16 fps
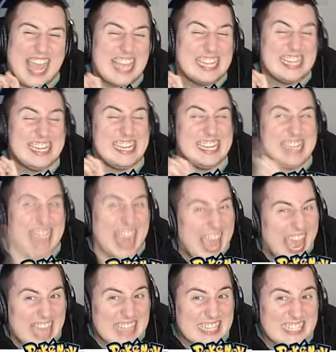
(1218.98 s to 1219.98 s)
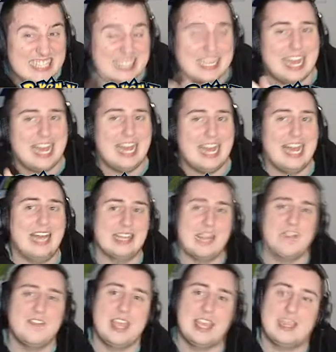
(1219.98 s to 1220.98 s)
Yes! Uh,
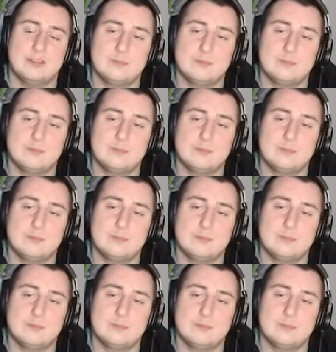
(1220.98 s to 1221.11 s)
love it.